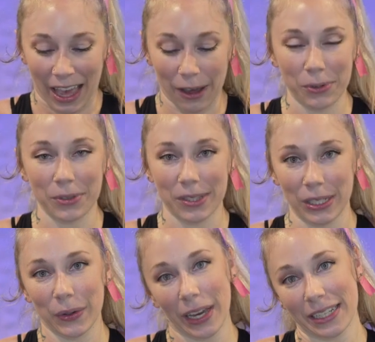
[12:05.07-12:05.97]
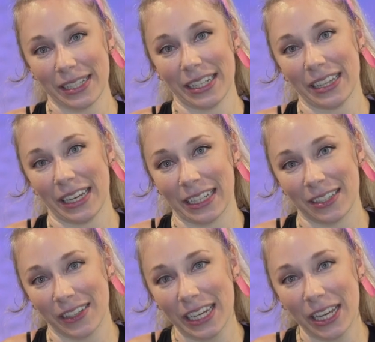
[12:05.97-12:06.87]
I will see you guys in the
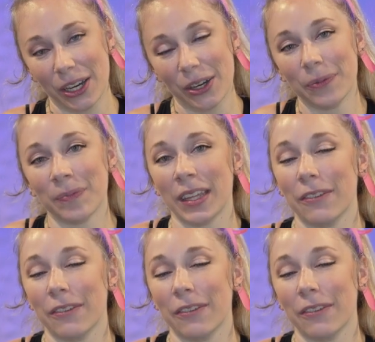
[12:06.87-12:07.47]
next video.